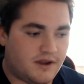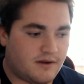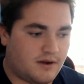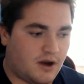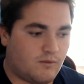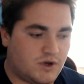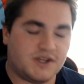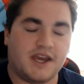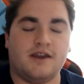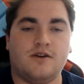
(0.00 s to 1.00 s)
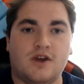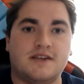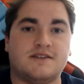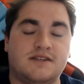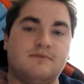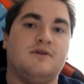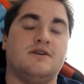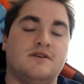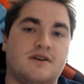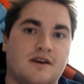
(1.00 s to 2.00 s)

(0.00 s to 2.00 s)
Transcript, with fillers: um, which again you guys can see me,